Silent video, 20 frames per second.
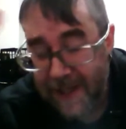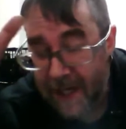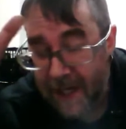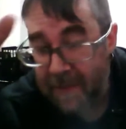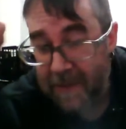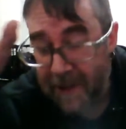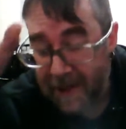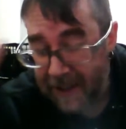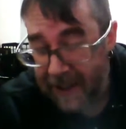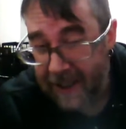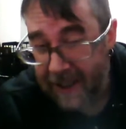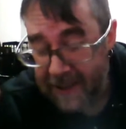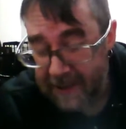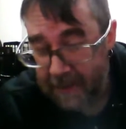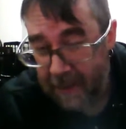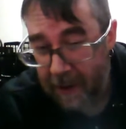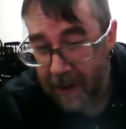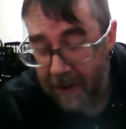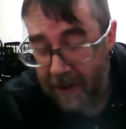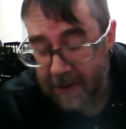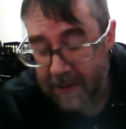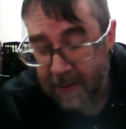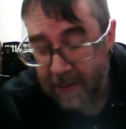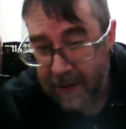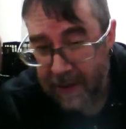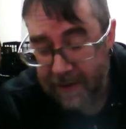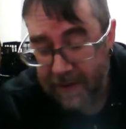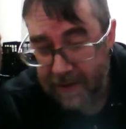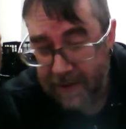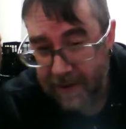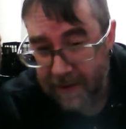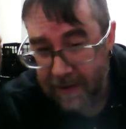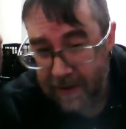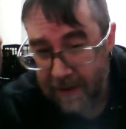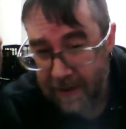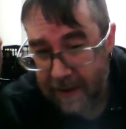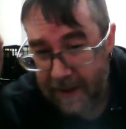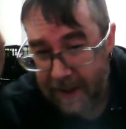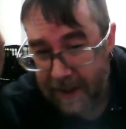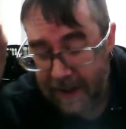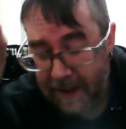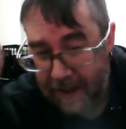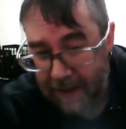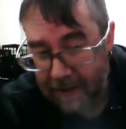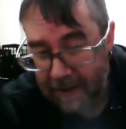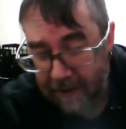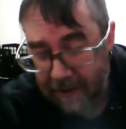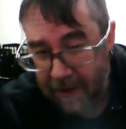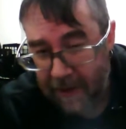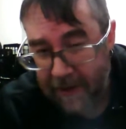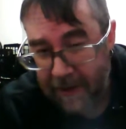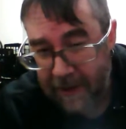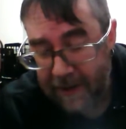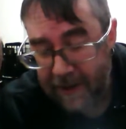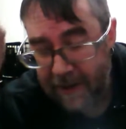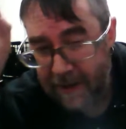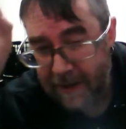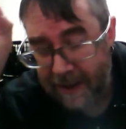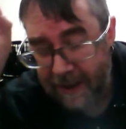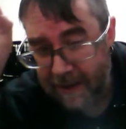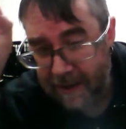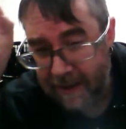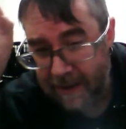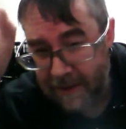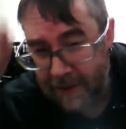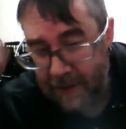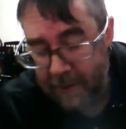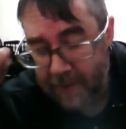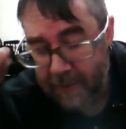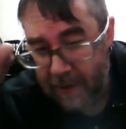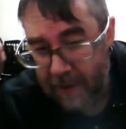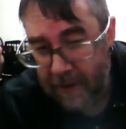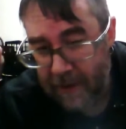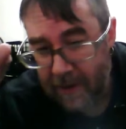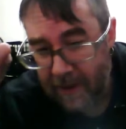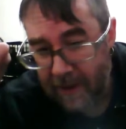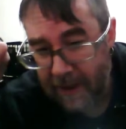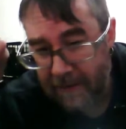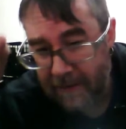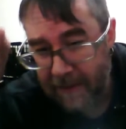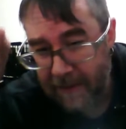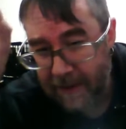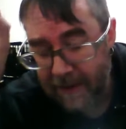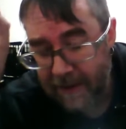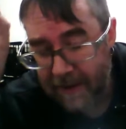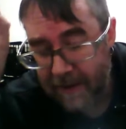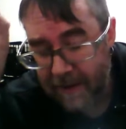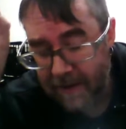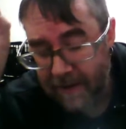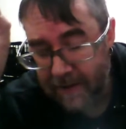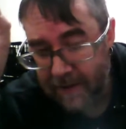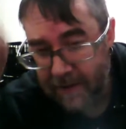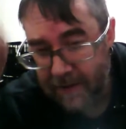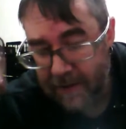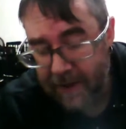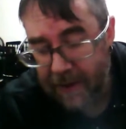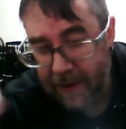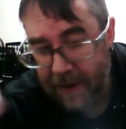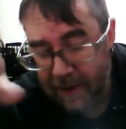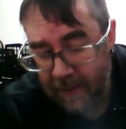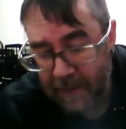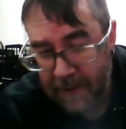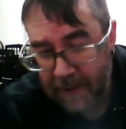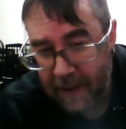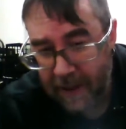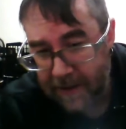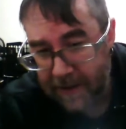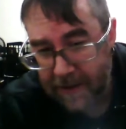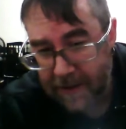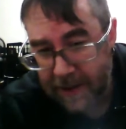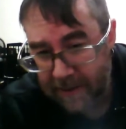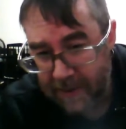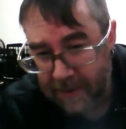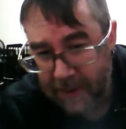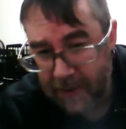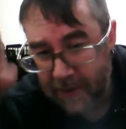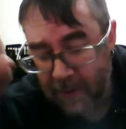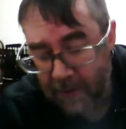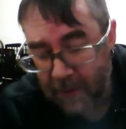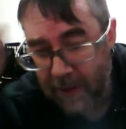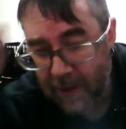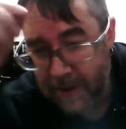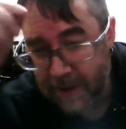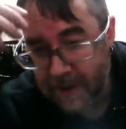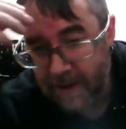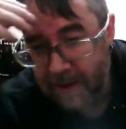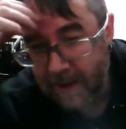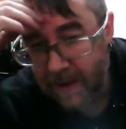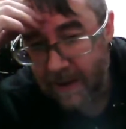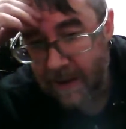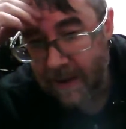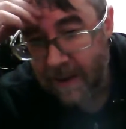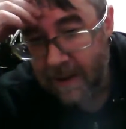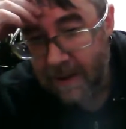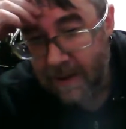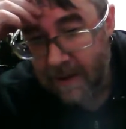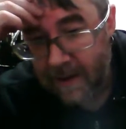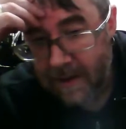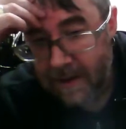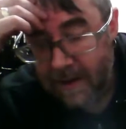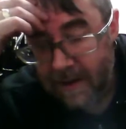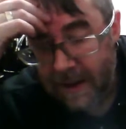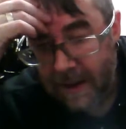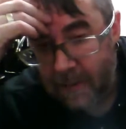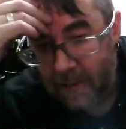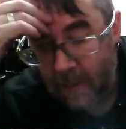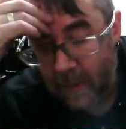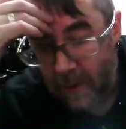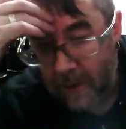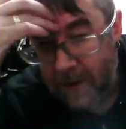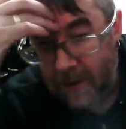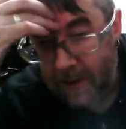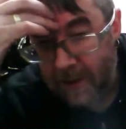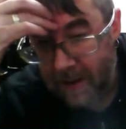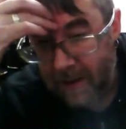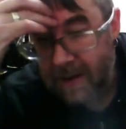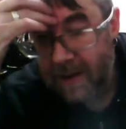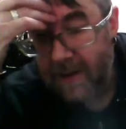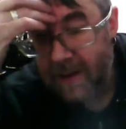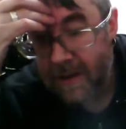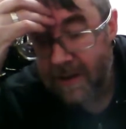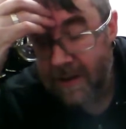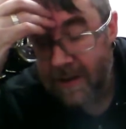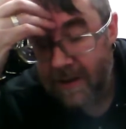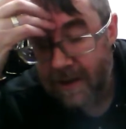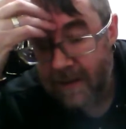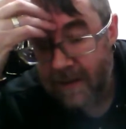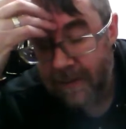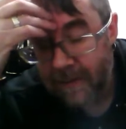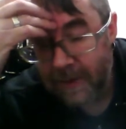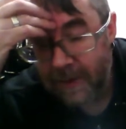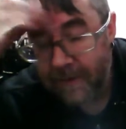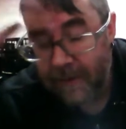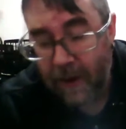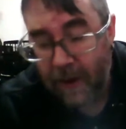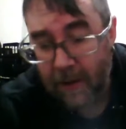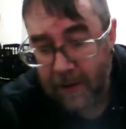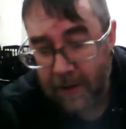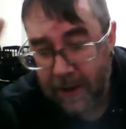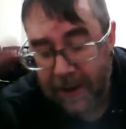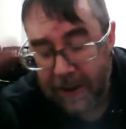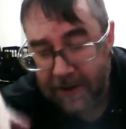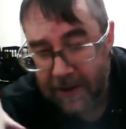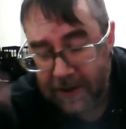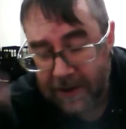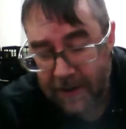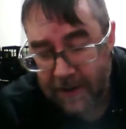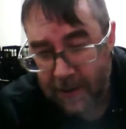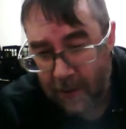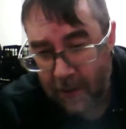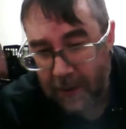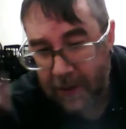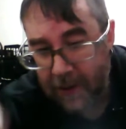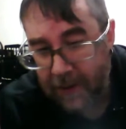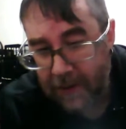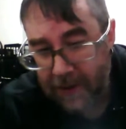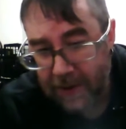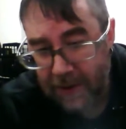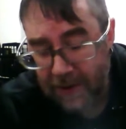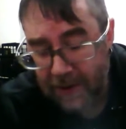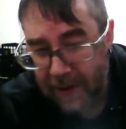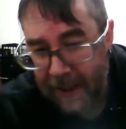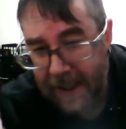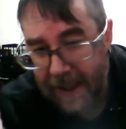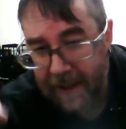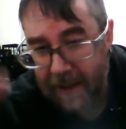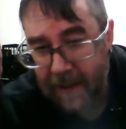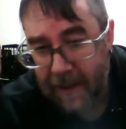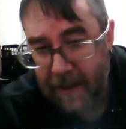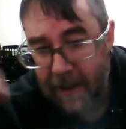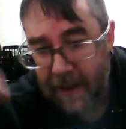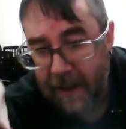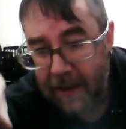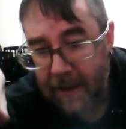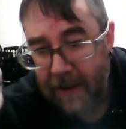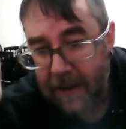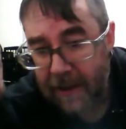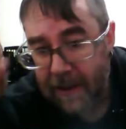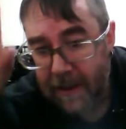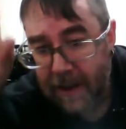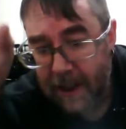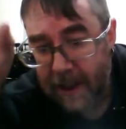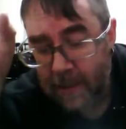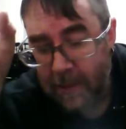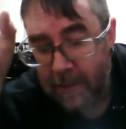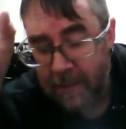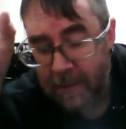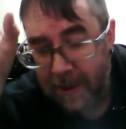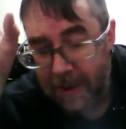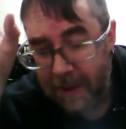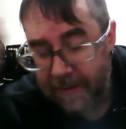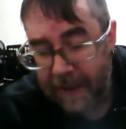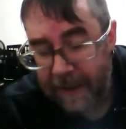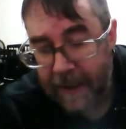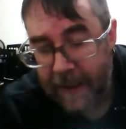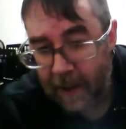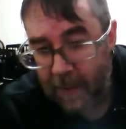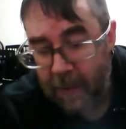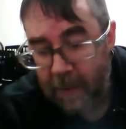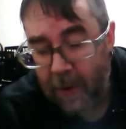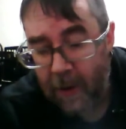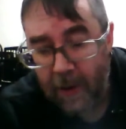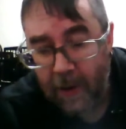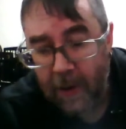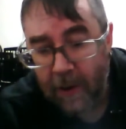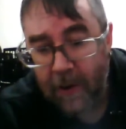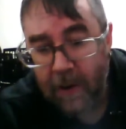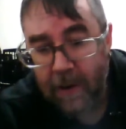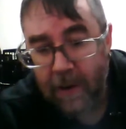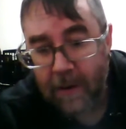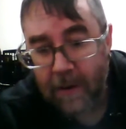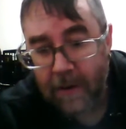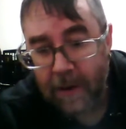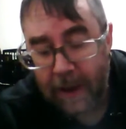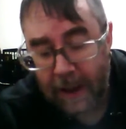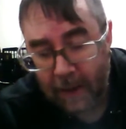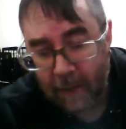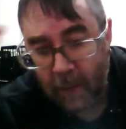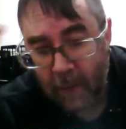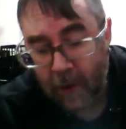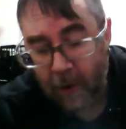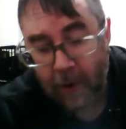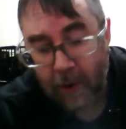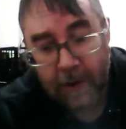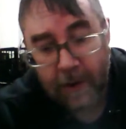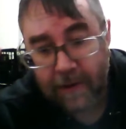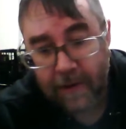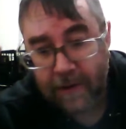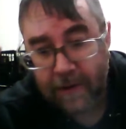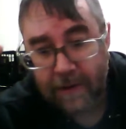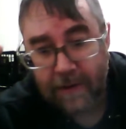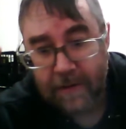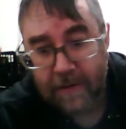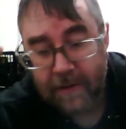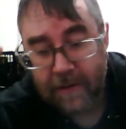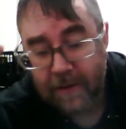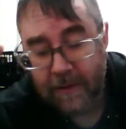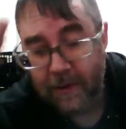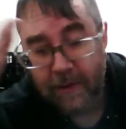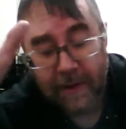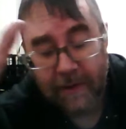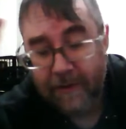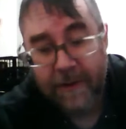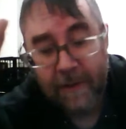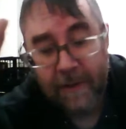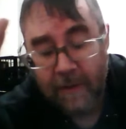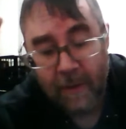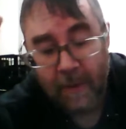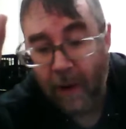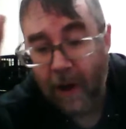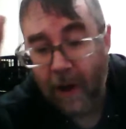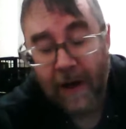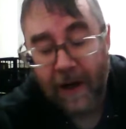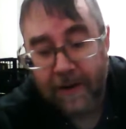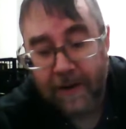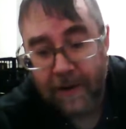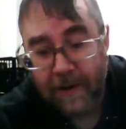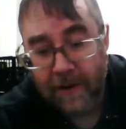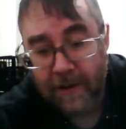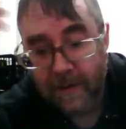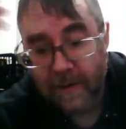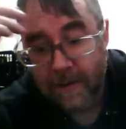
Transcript: up a Linux box with Anaconda and Jupyter and everything hooked up, and we got the GPU working, it would, if we followed like the tutorial to do that, it would be available and work and do everything we wanted to.